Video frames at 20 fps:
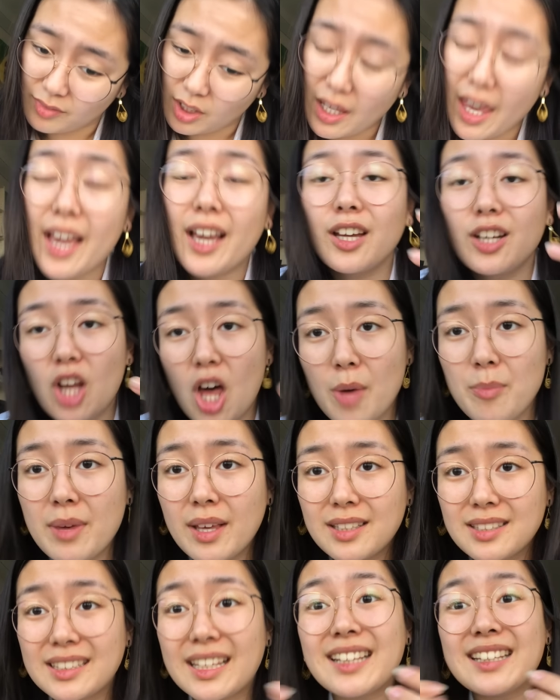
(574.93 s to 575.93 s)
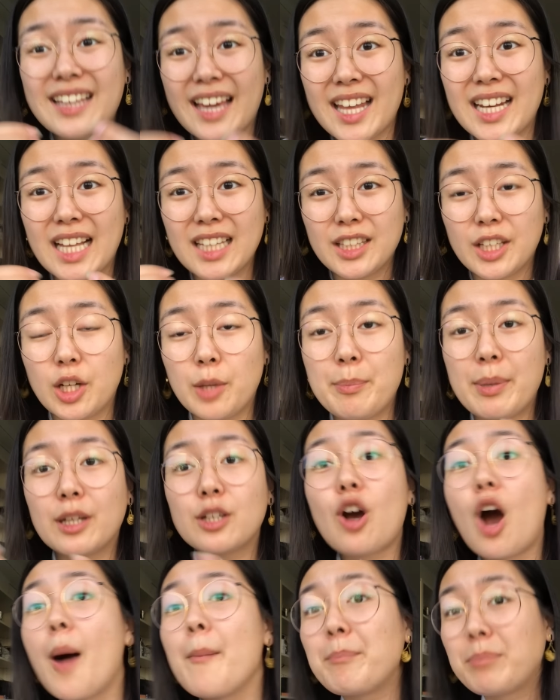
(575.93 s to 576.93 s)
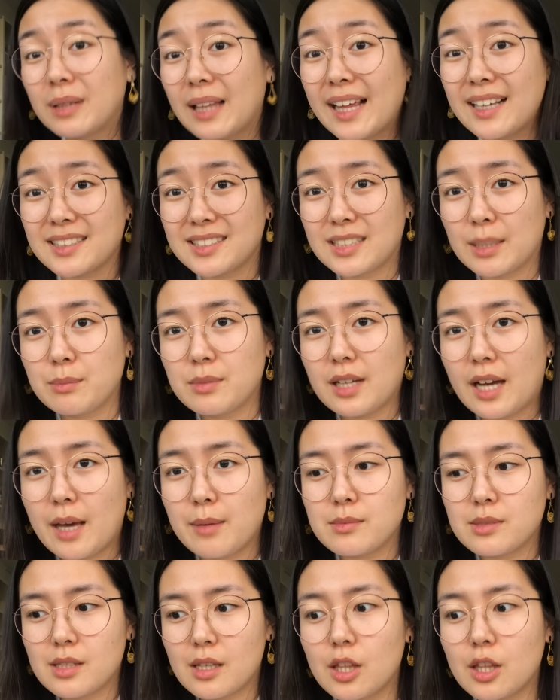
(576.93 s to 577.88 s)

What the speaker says: Economics can get a little bit complex sometimes.